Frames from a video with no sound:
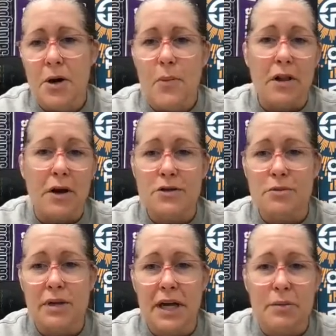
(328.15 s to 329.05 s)
while also
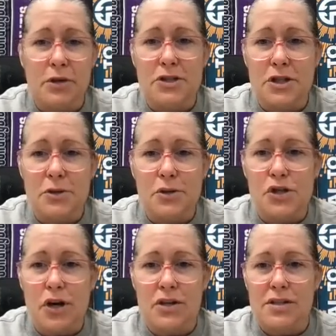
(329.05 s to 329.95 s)
being able to juggle
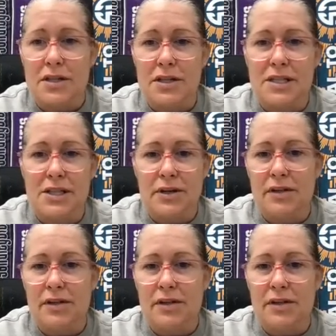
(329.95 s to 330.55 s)
Sharks and continue